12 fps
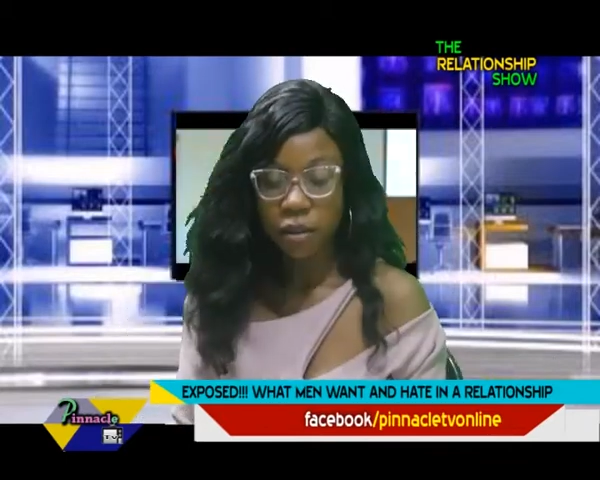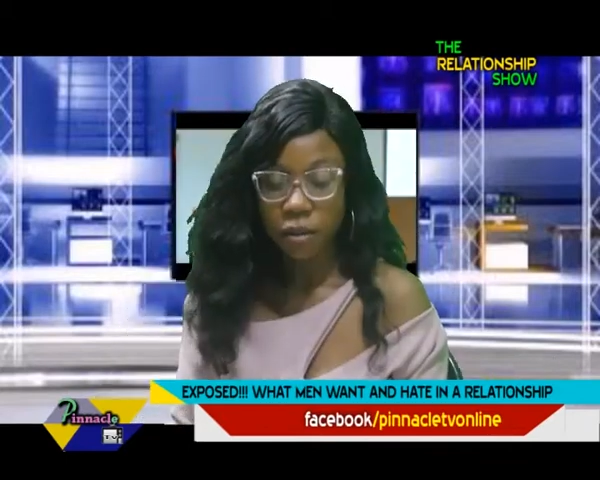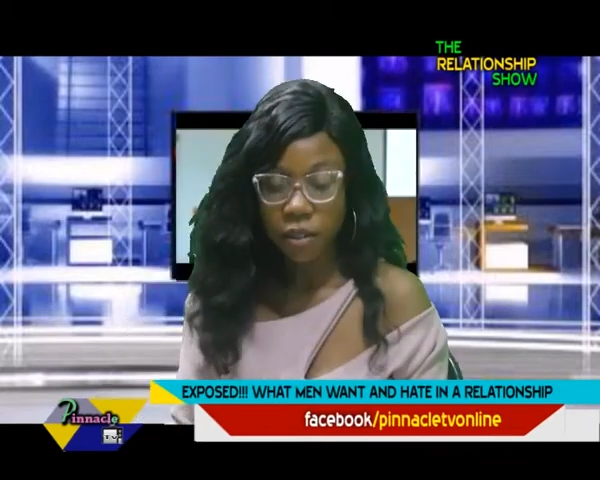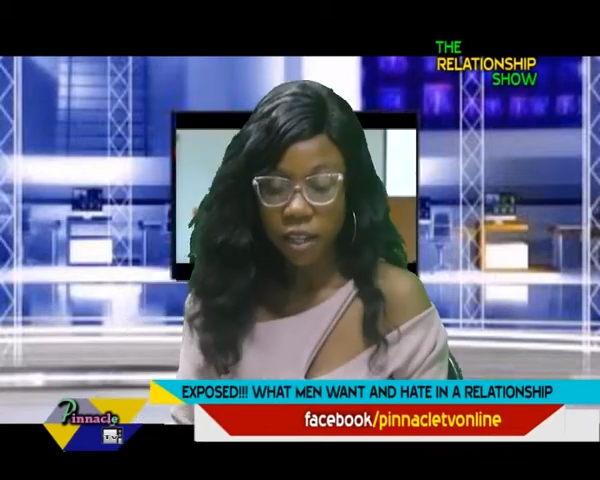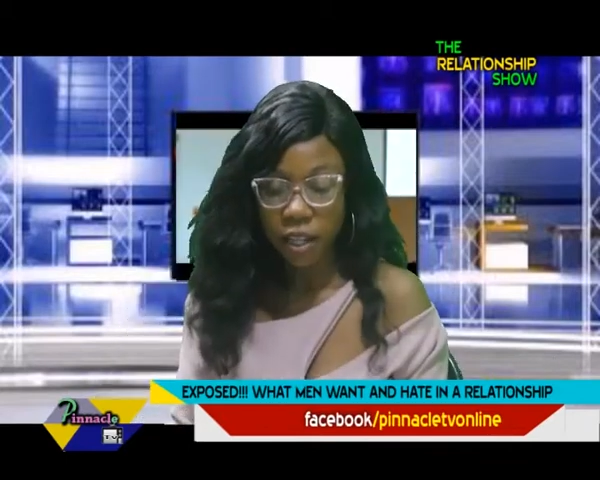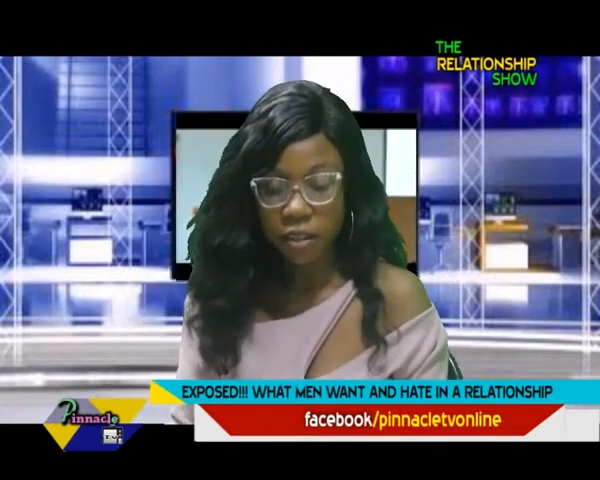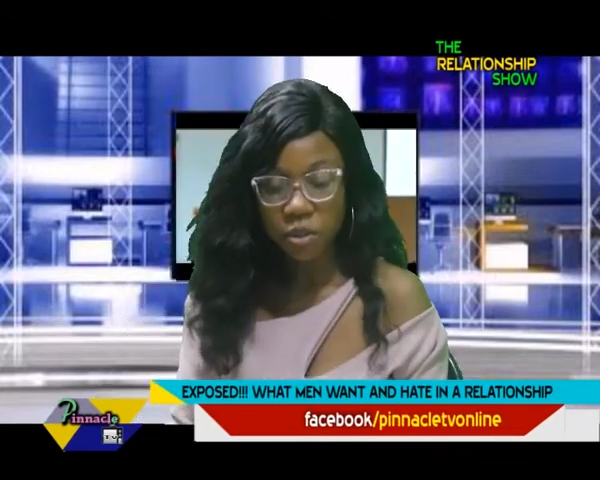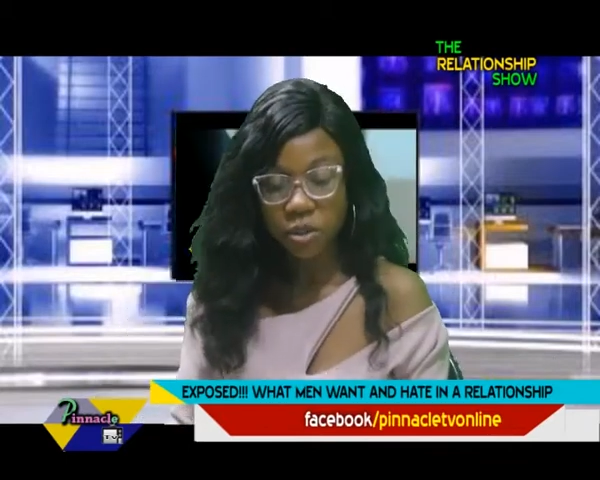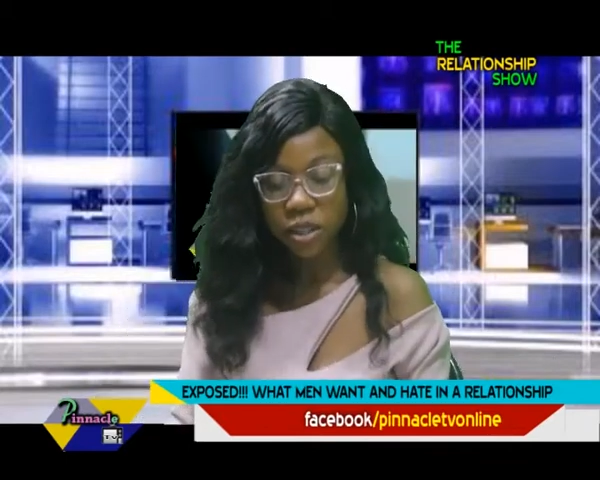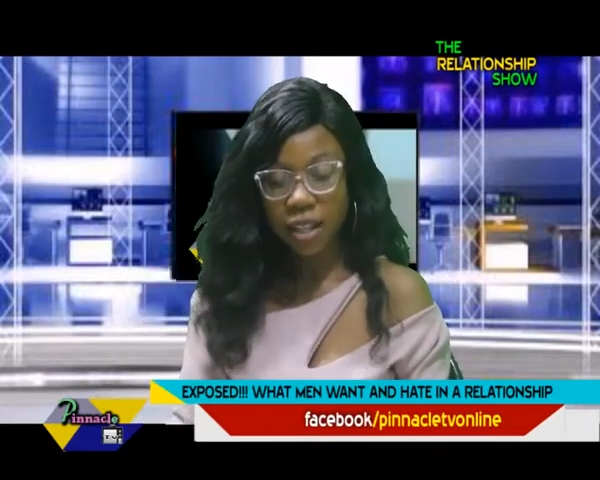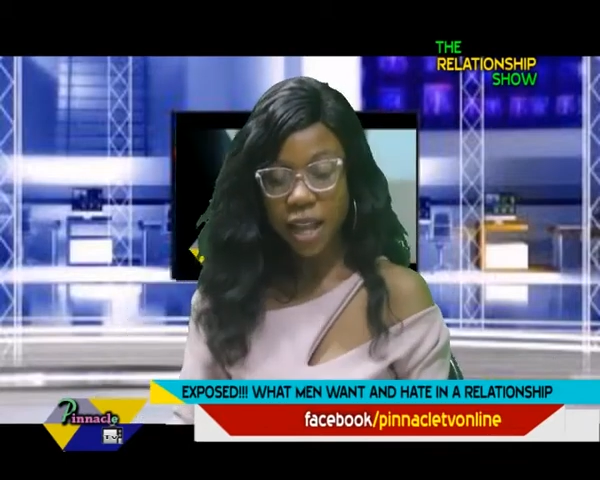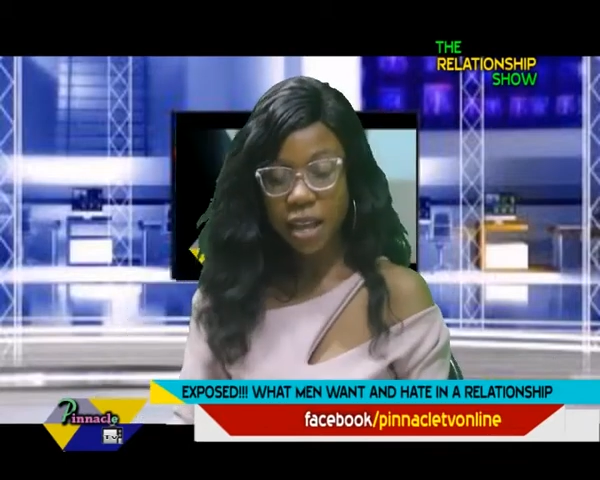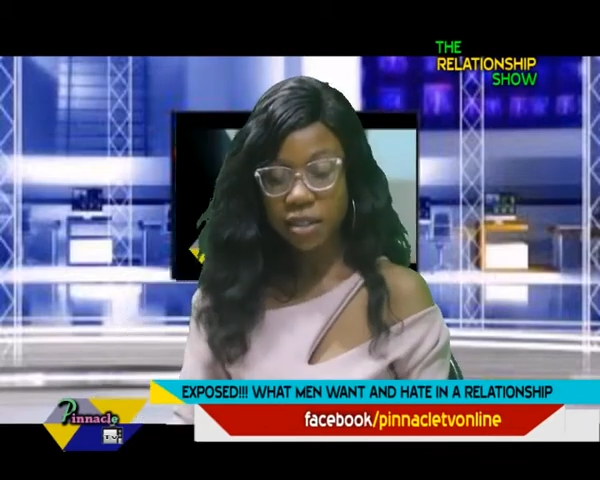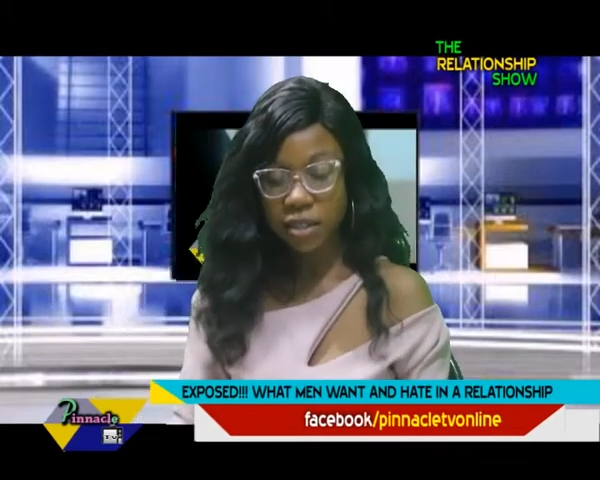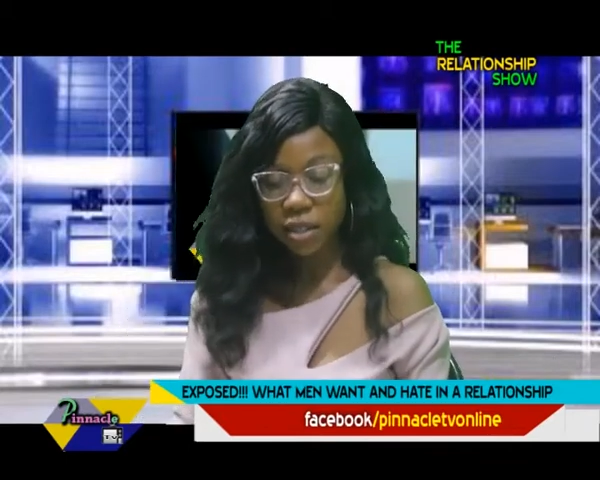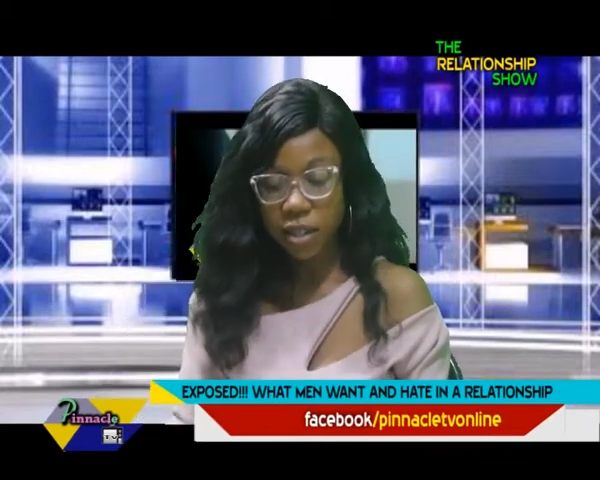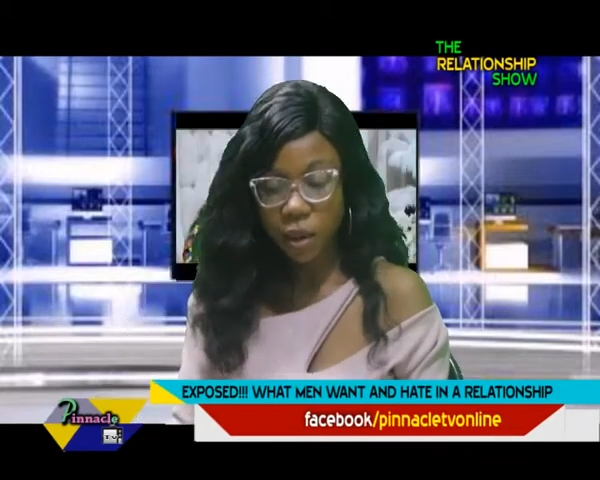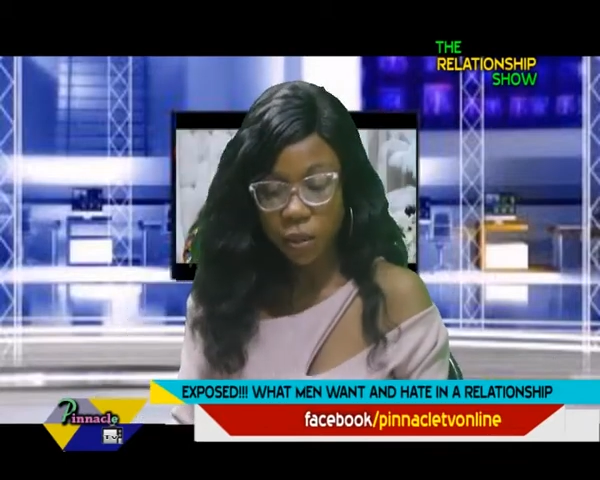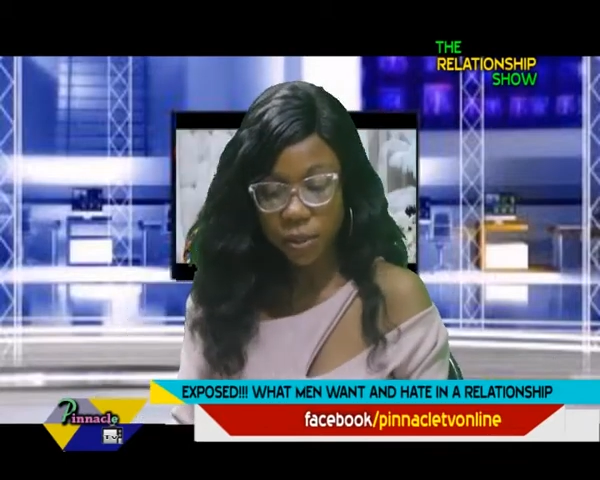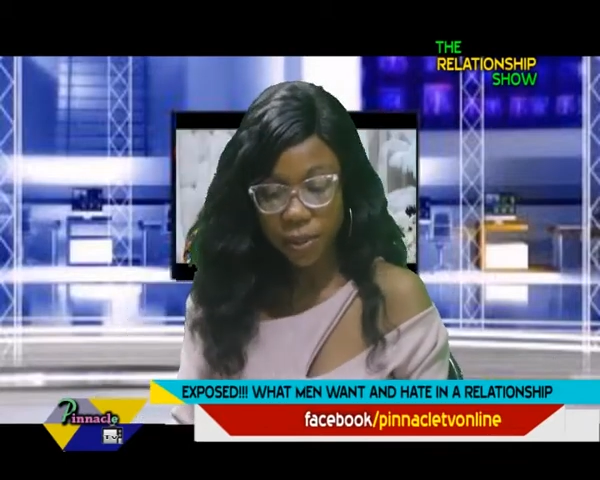Okay, so the last thing I want